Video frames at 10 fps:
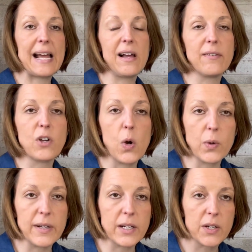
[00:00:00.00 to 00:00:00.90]
have
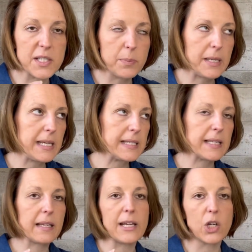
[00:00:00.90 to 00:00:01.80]
coconut Krispies
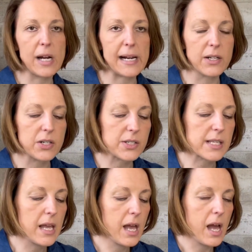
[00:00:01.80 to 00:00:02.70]
and like crackers.
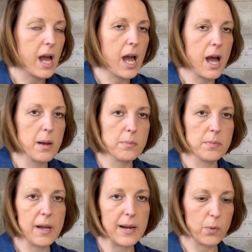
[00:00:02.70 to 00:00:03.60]

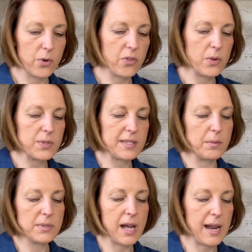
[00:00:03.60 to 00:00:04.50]
I order those
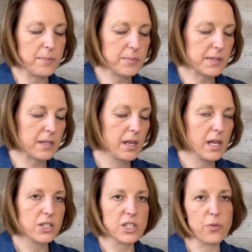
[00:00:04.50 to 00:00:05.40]
sometimes
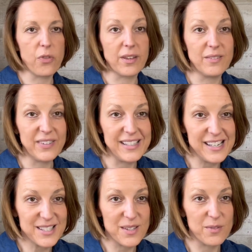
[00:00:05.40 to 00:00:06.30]
just for the
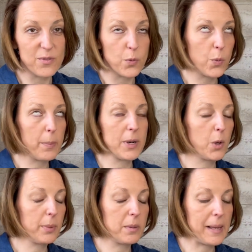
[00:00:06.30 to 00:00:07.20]
convenience of ripping
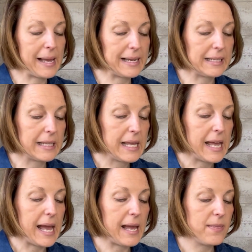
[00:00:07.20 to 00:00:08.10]
open a bag.
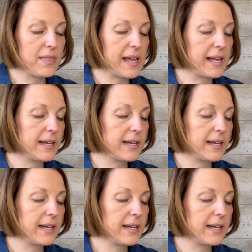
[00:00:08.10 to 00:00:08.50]
And then